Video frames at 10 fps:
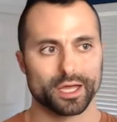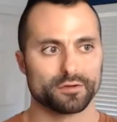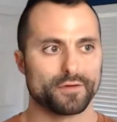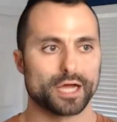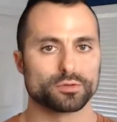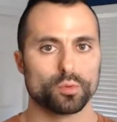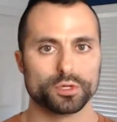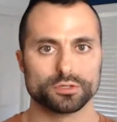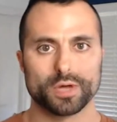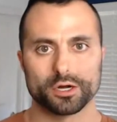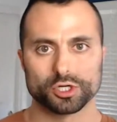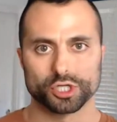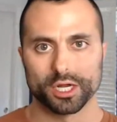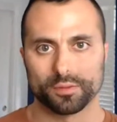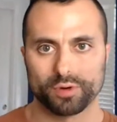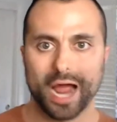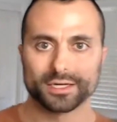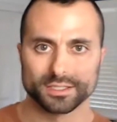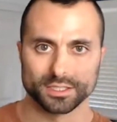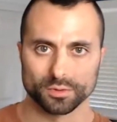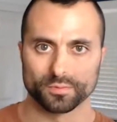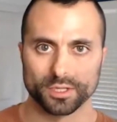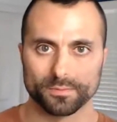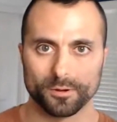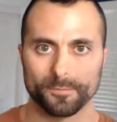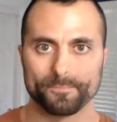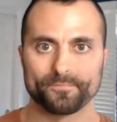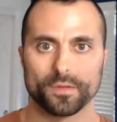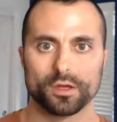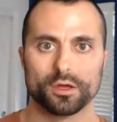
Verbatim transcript: In fact, when we do energetic practices with people,